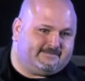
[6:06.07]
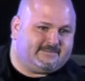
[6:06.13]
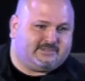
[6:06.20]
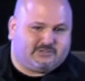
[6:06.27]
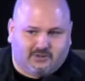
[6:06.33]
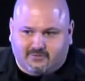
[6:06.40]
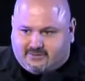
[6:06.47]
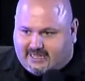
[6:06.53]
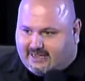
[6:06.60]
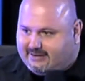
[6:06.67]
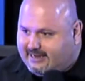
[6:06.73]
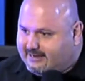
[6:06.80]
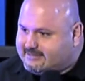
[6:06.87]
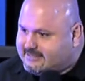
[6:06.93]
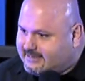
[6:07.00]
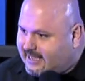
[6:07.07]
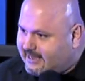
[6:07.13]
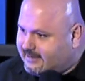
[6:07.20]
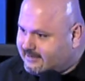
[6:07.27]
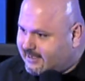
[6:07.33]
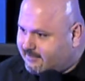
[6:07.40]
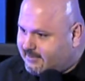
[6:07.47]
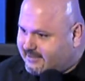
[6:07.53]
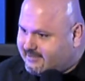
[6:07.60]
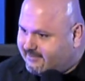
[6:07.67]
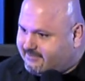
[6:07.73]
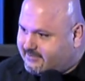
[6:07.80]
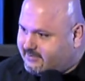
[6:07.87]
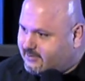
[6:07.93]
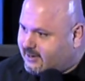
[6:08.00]
drove down here tonight, got myself
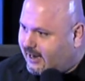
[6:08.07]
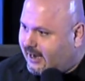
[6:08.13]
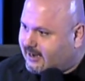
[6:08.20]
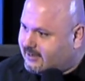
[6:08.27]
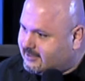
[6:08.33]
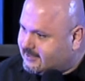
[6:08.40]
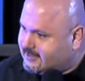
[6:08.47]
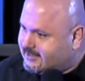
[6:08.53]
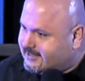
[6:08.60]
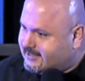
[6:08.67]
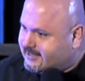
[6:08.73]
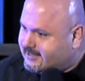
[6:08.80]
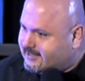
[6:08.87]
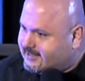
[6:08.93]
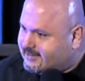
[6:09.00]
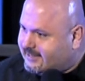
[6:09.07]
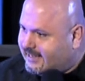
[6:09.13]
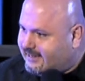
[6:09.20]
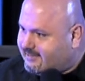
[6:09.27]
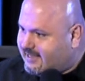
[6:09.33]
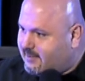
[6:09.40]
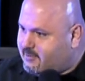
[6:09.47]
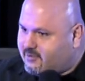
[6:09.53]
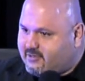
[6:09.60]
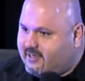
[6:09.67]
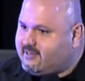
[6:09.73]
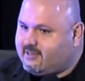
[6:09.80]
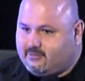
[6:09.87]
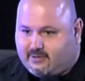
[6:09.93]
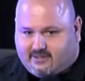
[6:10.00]
a new car. Ladies, keep your seats. I
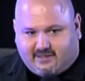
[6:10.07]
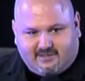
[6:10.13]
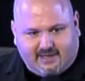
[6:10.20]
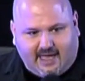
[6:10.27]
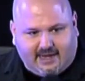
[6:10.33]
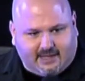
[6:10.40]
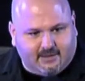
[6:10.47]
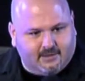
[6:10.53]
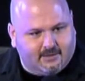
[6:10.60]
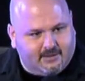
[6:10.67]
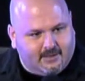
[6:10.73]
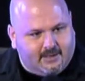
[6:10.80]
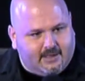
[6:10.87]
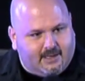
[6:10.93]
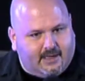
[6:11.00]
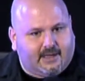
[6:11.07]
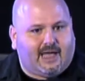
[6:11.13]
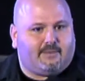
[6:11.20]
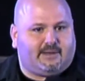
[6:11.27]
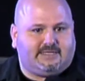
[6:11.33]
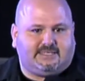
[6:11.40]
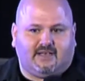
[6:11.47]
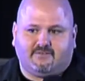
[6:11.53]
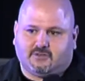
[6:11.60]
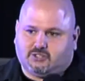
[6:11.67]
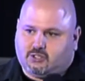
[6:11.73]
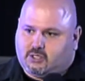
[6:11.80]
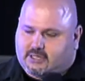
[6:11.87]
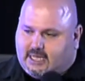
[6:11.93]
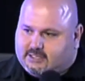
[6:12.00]
know it's exciting. I got myself a
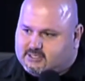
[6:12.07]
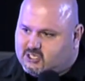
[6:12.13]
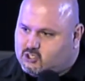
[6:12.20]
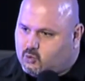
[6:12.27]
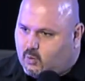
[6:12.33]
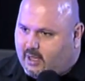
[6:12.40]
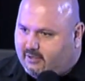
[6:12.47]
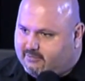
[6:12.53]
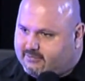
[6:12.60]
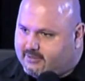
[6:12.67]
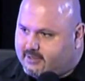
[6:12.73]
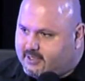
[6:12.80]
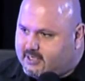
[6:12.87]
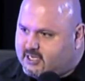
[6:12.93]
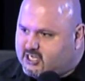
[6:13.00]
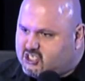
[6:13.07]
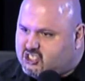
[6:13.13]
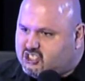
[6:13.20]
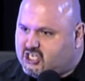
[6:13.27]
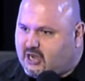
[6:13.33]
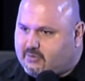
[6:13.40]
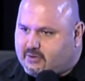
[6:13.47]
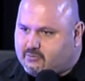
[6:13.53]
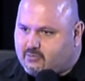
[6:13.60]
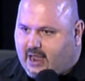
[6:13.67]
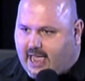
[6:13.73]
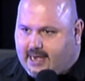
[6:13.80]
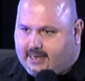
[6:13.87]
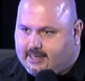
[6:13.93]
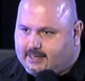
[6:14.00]
2012 Cherry
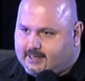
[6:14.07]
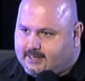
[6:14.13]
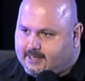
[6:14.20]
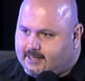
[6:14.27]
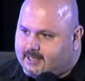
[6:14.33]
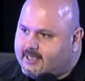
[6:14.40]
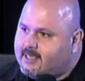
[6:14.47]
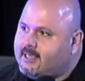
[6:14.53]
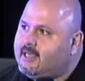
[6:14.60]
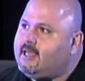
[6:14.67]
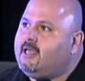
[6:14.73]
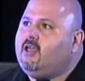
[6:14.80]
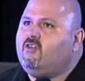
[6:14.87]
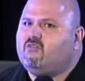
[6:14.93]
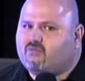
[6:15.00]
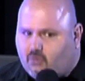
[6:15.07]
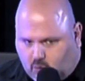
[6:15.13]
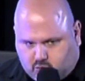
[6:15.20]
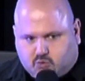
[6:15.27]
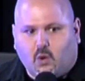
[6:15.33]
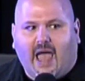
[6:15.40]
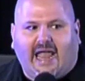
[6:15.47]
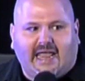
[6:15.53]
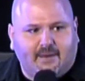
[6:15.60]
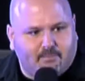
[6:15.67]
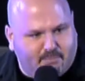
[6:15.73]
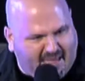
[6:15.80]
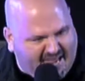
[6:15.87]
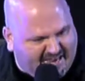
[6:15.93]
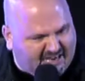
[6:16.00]
Red Volkswagen
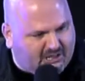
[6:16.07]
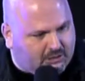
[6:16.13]
Beetle.